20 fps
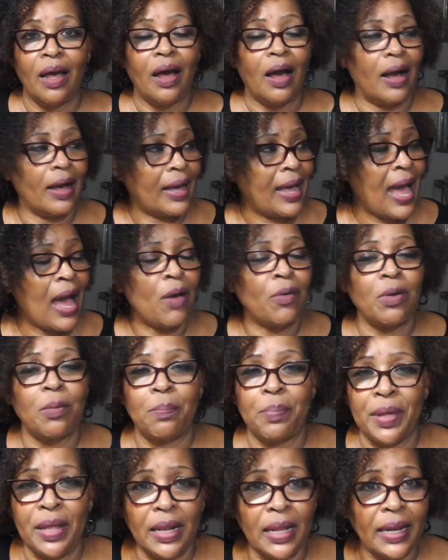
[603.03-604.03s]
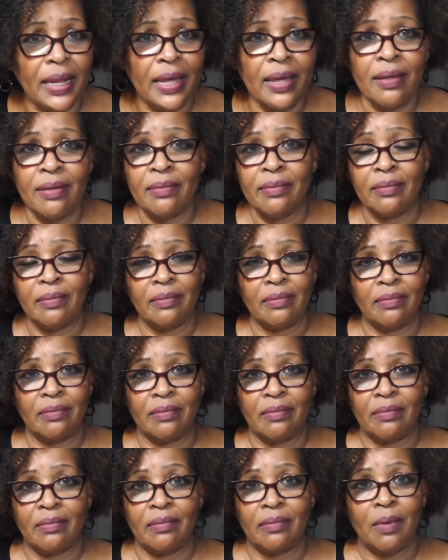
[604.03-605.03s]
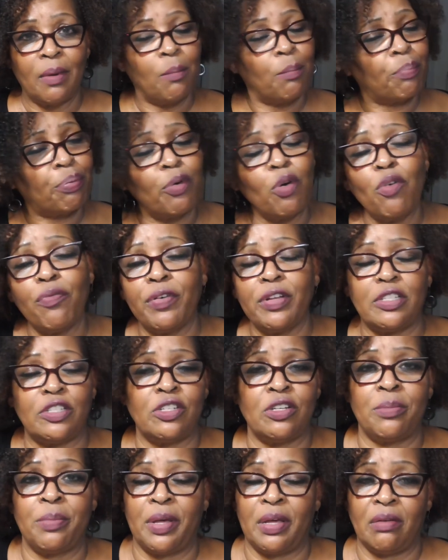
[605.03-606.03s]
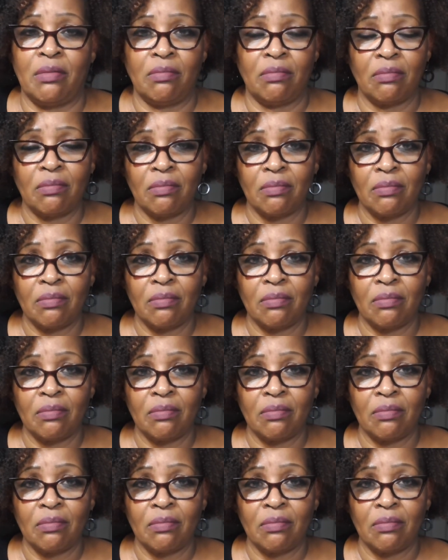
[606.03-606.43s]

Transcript: Accountability, prove it to me.